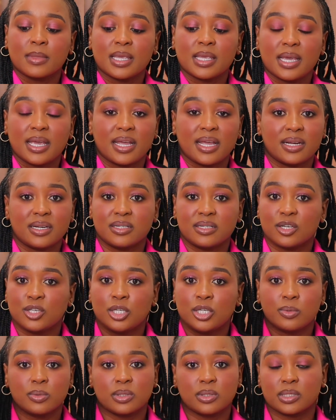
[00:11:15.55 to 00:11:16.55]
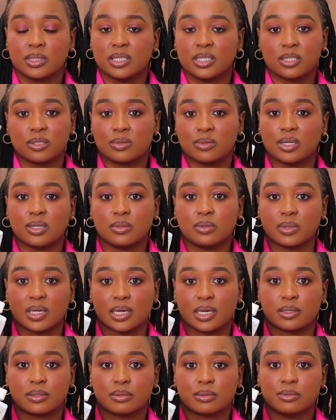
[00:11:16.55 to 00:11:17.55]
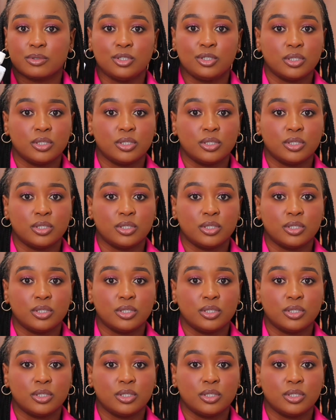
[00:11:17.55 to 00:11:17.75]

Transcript: and this is what you'll get.